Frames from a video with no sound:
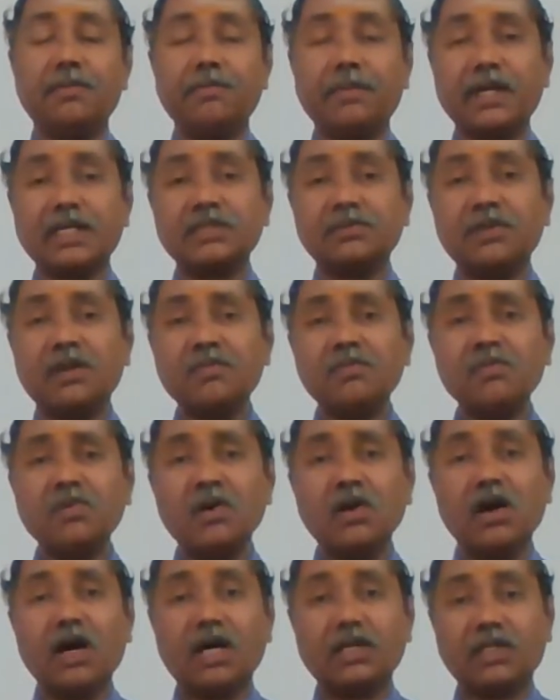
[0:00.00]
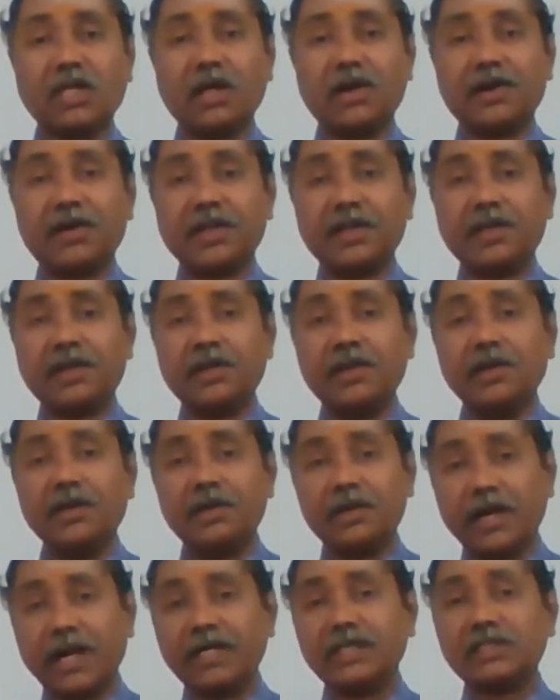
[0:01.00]
Maximum authority.
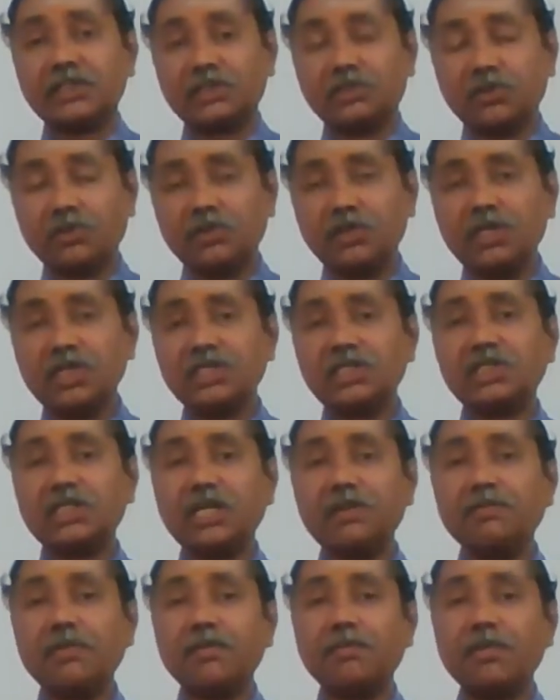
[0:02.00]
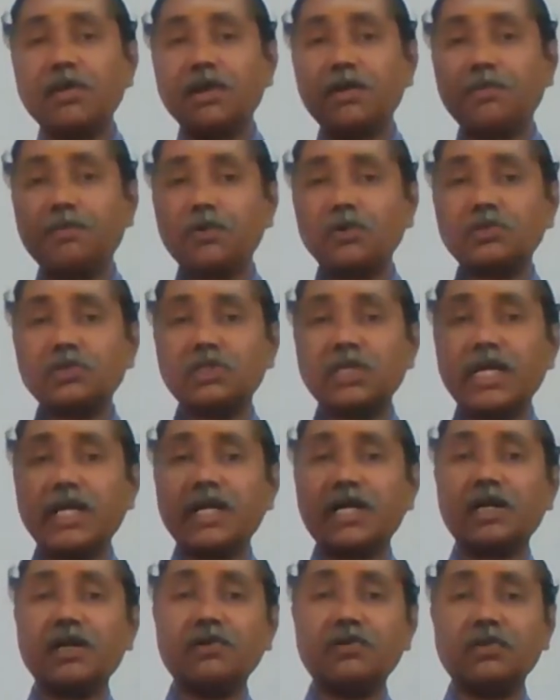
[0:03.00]
Right. So each team member reports
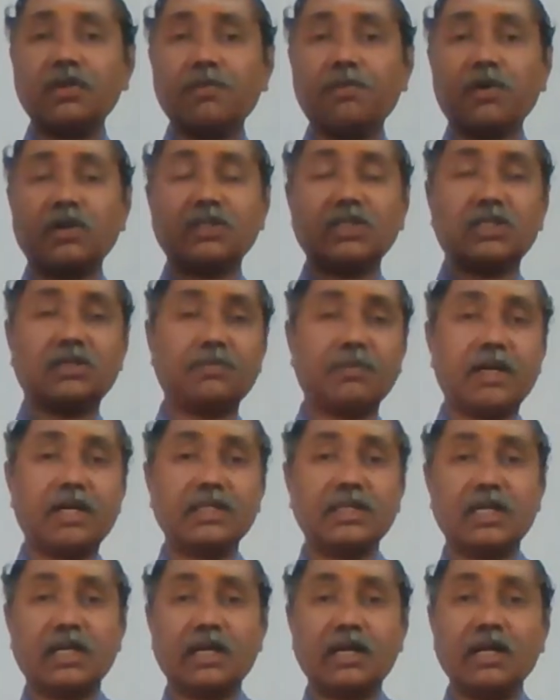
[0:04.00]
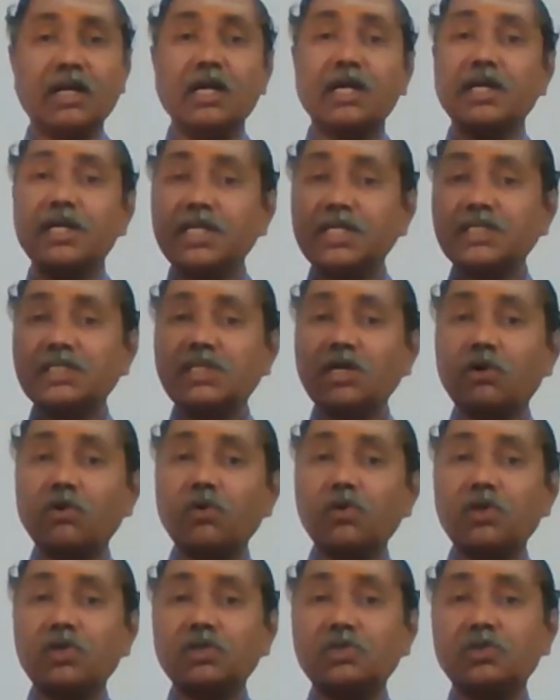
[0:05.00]
directly to the project manager. He is the
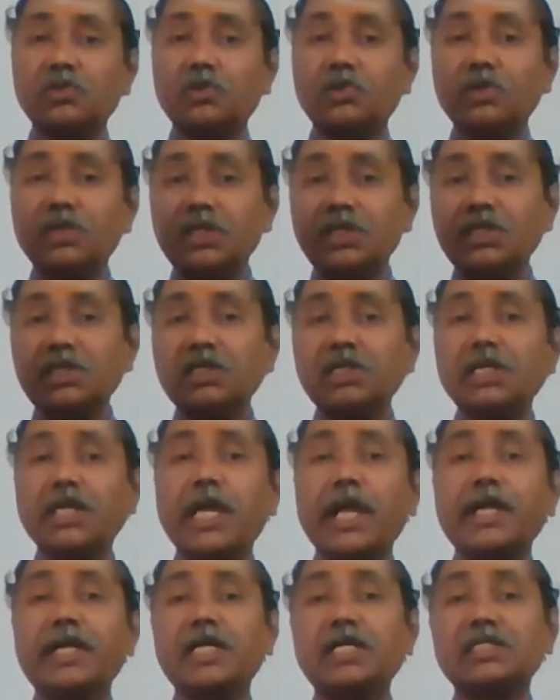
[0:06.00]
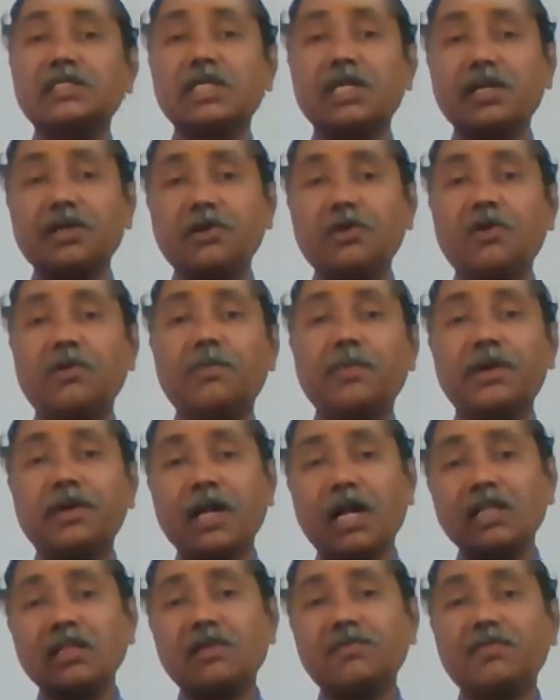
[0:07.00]
whole and soul. He handles the recruitment,
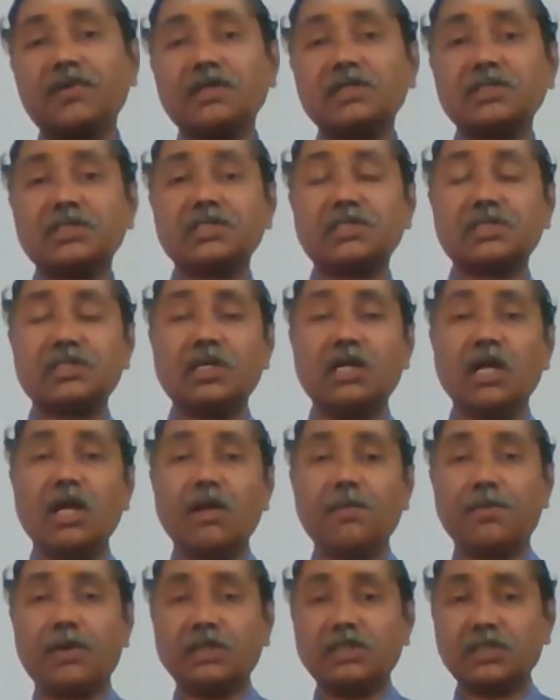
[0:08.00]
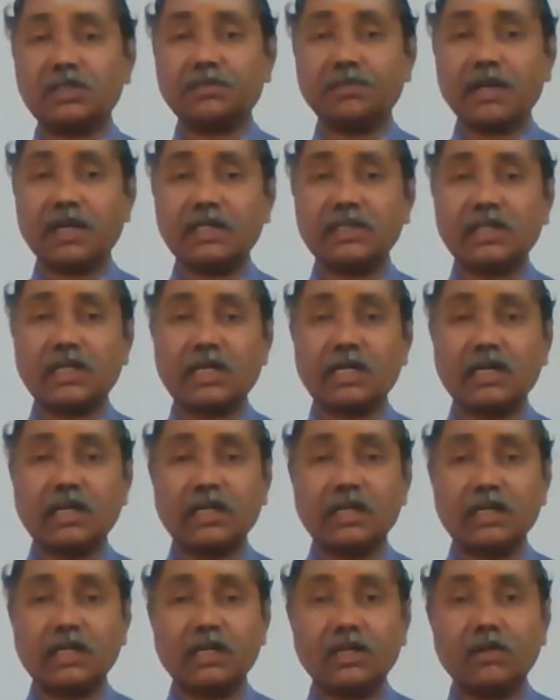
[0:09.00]
all the functions. Project
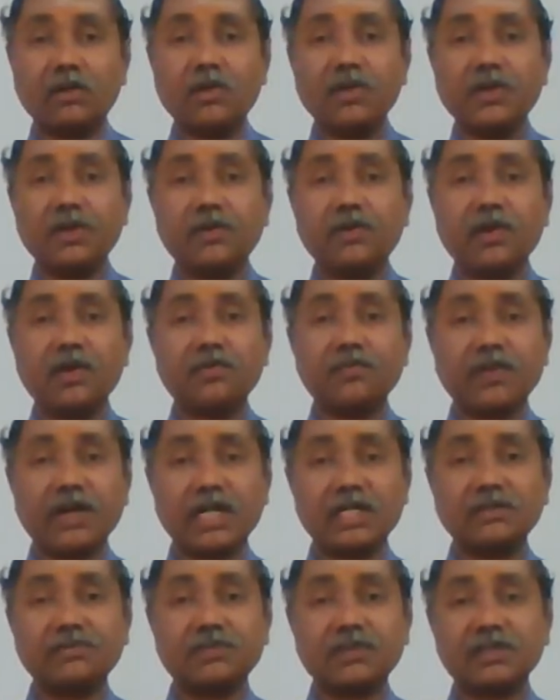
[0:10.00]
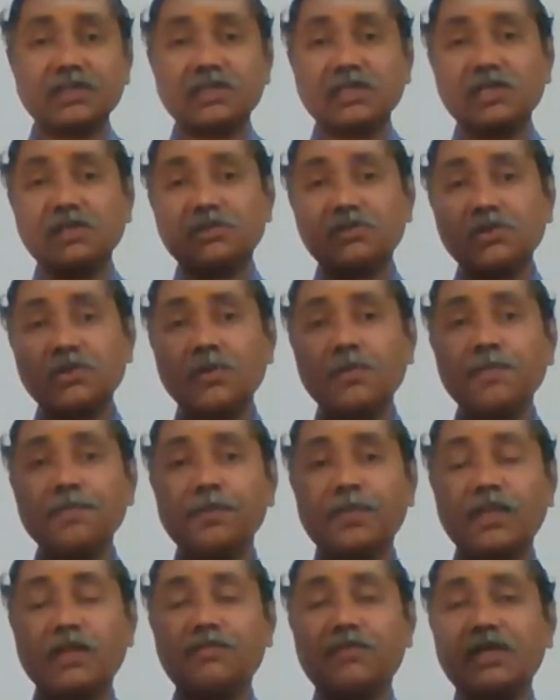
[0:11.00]
manager, including finance function also
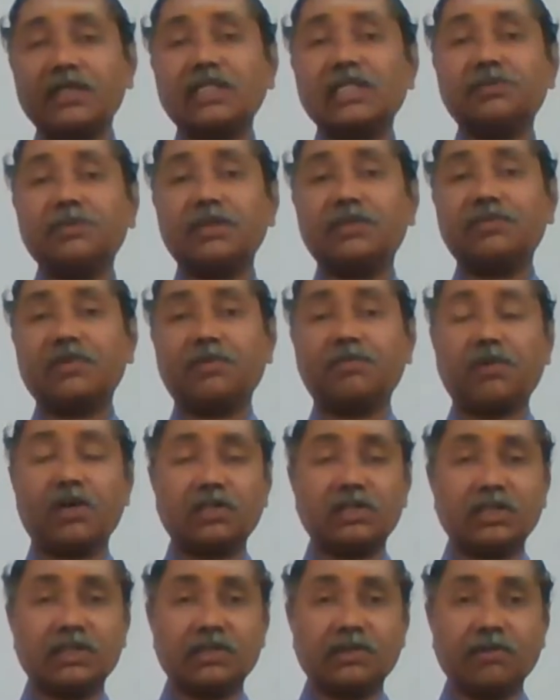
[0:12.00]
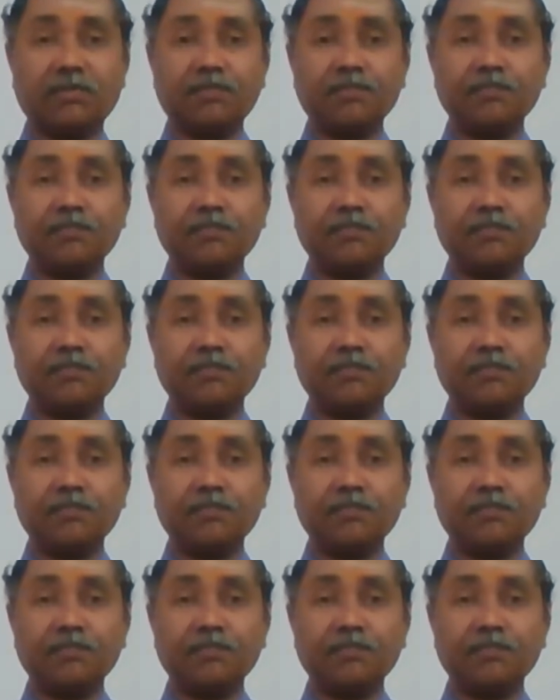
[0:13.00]
for that specific project.